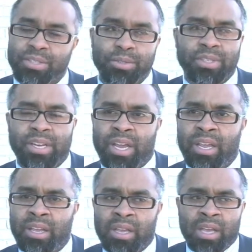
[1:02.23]
Tuesday night,
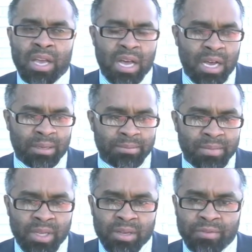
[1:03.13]
um,
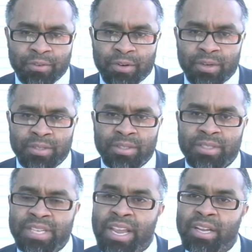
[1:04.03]
for
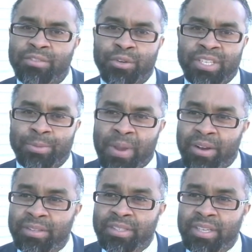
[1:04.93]
sake of
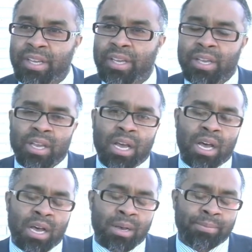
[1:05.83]
transparency,
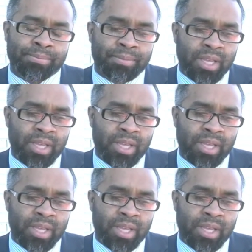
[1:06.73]
um,